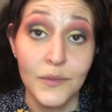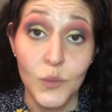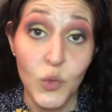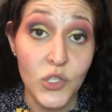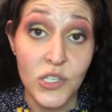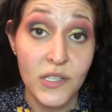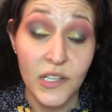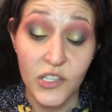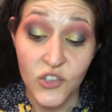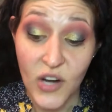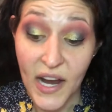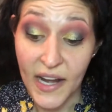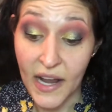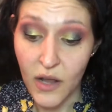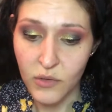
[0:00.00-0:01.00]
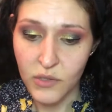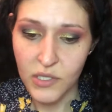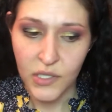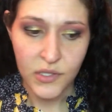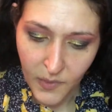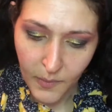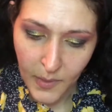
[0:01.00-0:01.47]
we're just gonna try it out.
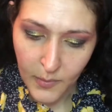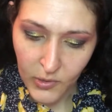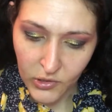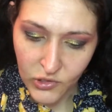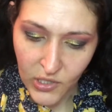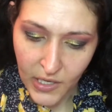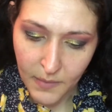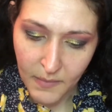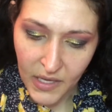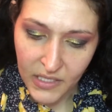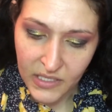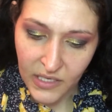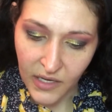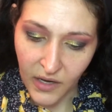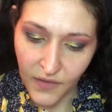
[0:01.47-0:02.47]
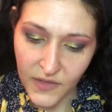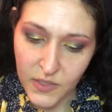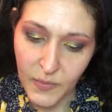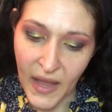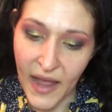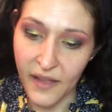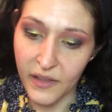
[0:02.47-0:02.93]
Maybe I'll try it, mix it in on this
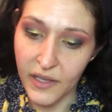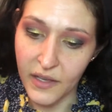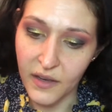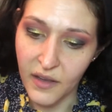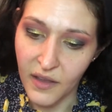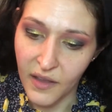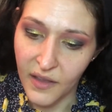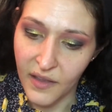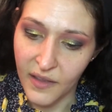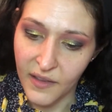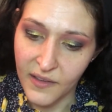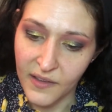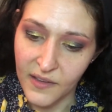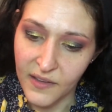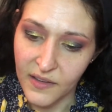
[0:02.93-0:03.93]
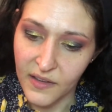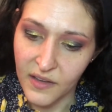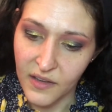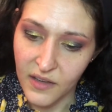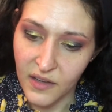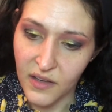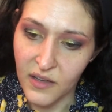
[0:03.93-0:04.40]
palette,
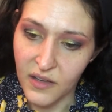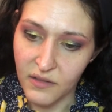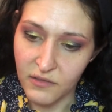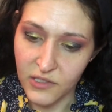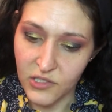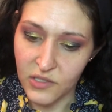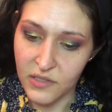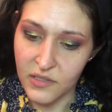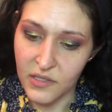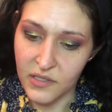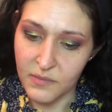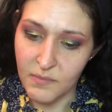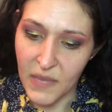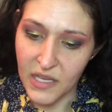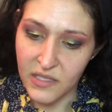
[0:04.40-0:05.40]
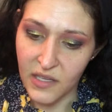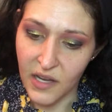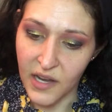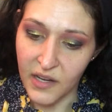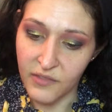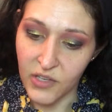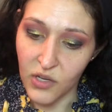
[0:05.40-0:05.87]
which is, it makes it
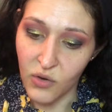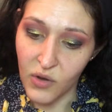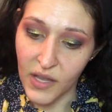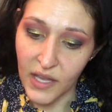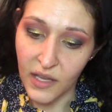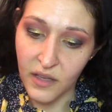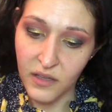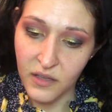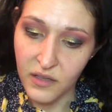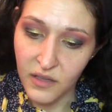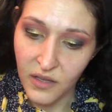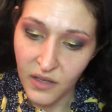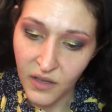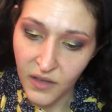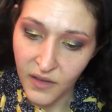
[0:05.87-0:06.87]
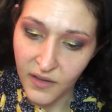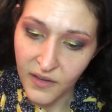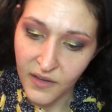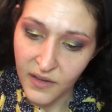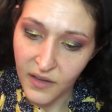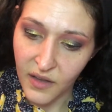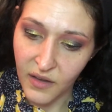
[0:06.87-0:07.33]
kind of annoying.
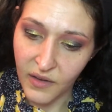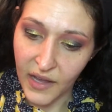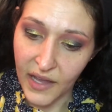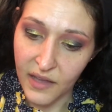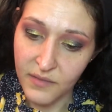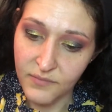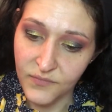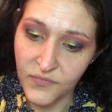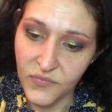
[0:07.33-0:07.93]
Okay, I'm